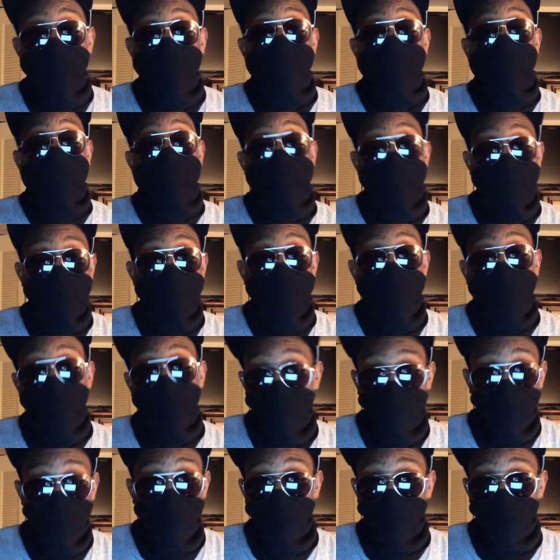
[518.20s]
and I
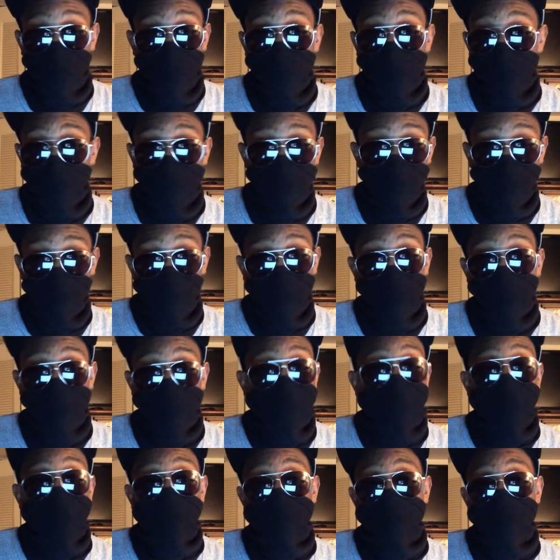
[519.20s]
never learned how to draw
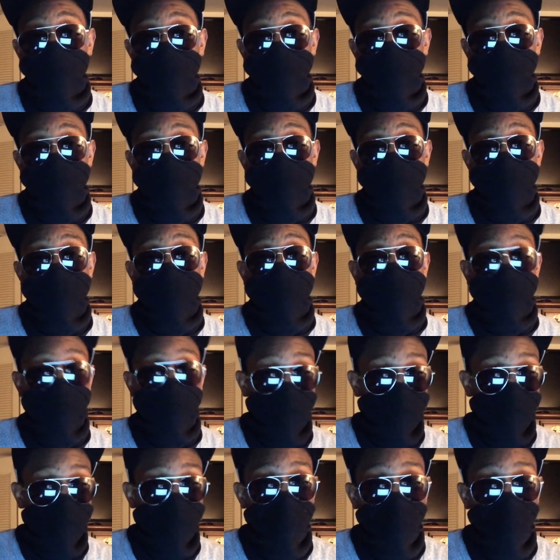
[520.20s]
anything else because
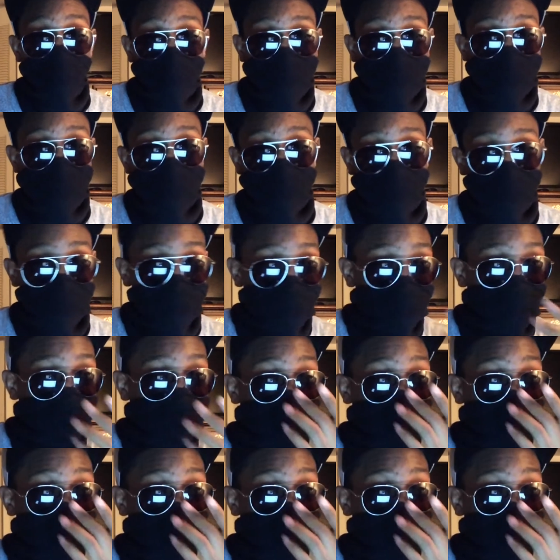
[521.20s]
no one ever